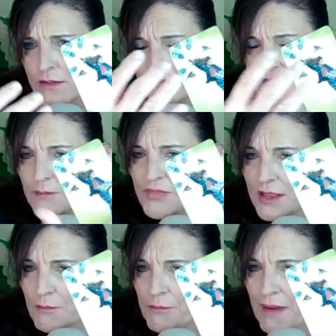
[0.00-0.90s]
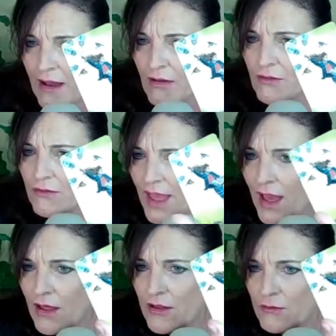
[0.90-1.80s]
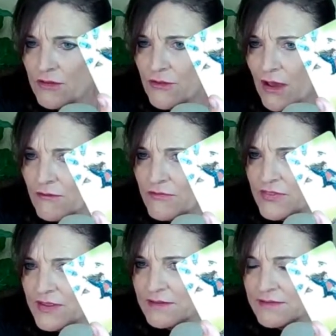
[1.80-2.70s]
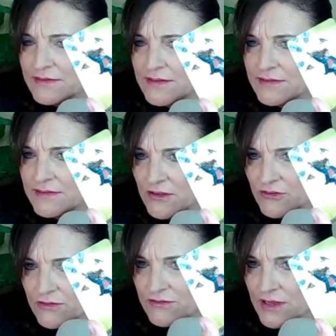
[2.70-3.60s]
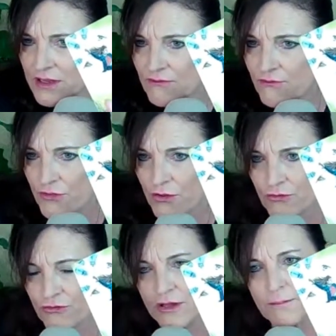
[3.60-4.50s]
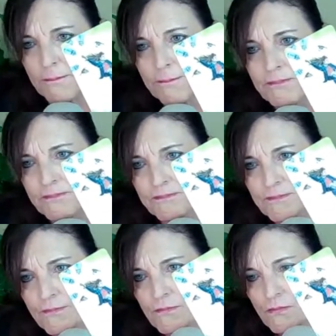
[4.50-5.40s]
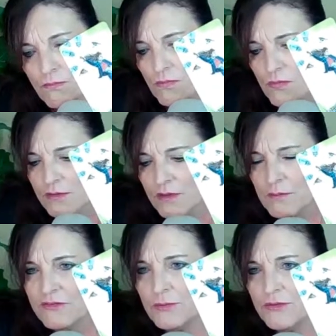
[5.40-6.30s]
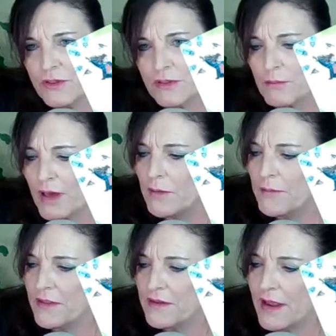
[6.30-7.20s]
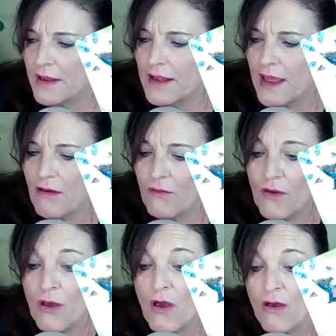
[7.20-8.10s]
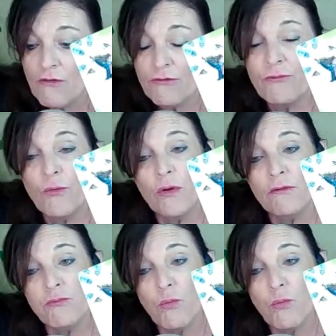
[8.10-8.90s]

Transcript: something about how to resolve these decisions and confusion. Let me see what's on the bottom of the deck now. 4 of